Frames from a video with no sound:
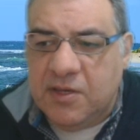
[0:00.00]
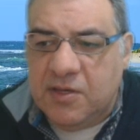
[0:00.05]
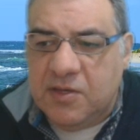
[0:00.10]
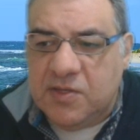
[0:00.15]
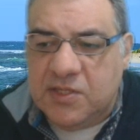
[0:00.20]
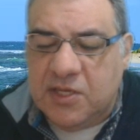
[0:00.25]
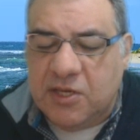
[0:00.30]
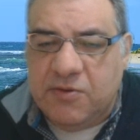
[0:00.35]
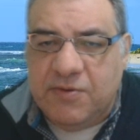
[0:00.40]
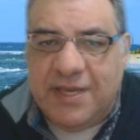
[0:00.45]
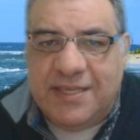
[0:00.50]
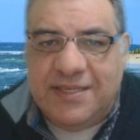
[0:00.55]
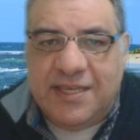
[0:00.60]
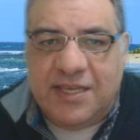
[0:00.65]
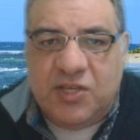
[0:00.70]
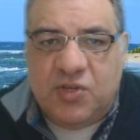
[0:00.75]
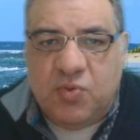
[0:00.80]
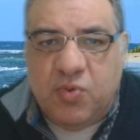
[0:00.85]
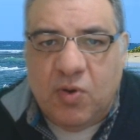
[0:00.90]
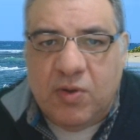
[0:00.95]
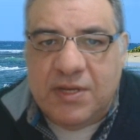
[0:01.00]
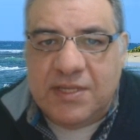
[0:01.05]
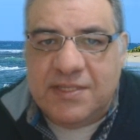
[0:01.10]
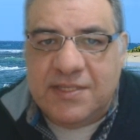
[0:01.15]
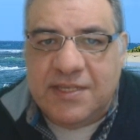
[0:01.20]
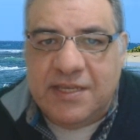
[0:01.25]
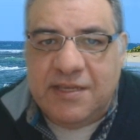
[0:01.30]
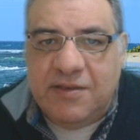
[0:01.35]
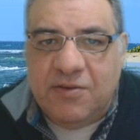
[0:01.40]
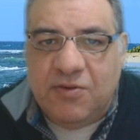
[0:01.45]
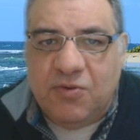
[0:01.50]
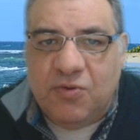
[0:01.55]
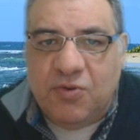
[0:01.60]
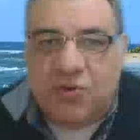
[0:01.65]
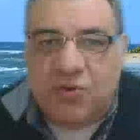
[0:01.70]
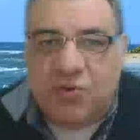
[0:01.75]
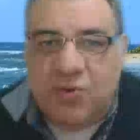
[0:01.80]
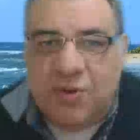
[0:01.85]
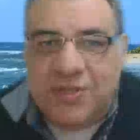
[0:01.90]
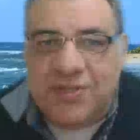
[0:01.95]
So is it quality or
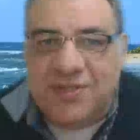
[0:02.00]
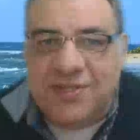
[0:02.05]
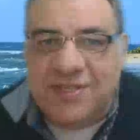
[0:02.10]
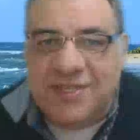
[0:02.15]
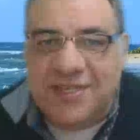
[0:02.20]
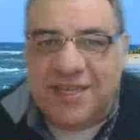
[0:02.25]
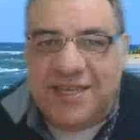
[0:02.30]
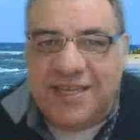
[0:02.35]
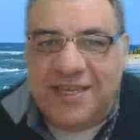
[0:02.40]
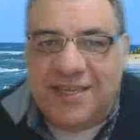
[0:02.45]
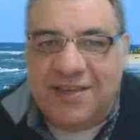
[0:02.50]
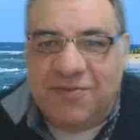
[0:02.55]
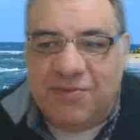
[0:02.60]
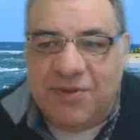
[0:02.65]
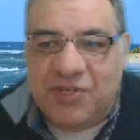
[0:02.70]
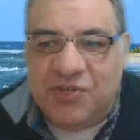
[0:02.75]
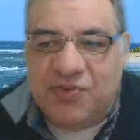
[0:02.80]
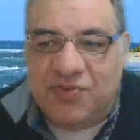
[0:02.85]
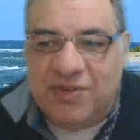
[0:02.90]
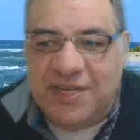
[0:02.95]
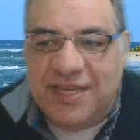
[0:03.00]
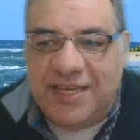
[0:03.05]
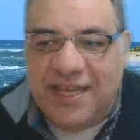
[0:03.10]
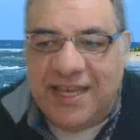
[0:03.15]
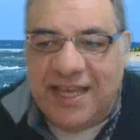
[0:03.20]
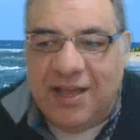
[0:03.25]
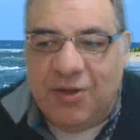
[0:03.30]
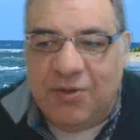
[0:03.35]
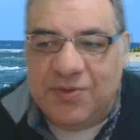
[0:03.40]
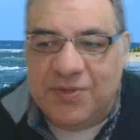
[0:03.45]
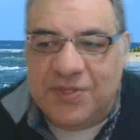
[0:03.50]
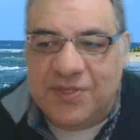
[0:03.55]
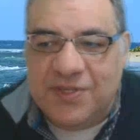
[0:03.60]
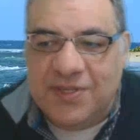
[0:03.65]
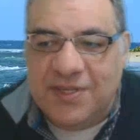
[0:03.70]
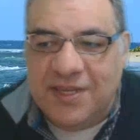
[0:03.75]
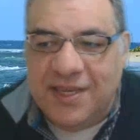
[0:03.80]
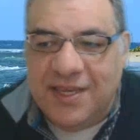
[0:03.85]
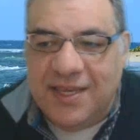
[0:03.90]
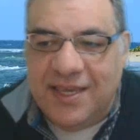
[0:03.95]
quantity which really counts
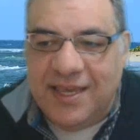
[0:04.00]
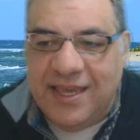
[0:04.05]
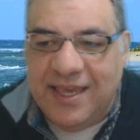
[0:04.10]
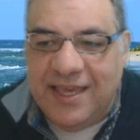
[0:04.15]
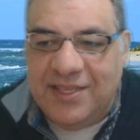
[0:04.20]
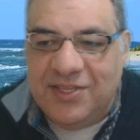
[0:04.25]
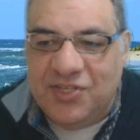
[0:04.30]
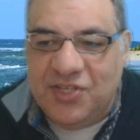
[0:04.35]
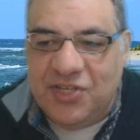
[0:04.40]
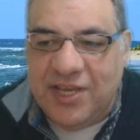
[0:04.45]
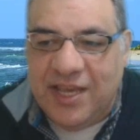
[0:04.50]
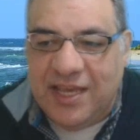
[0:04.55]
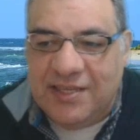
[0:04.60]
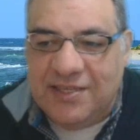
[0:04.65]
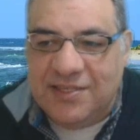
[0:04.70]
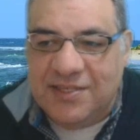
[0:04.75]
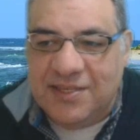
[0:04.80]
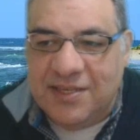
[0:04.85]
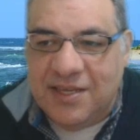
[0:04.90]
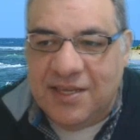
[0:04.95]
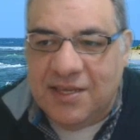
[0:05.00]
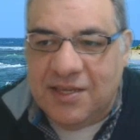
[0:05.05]
in chess?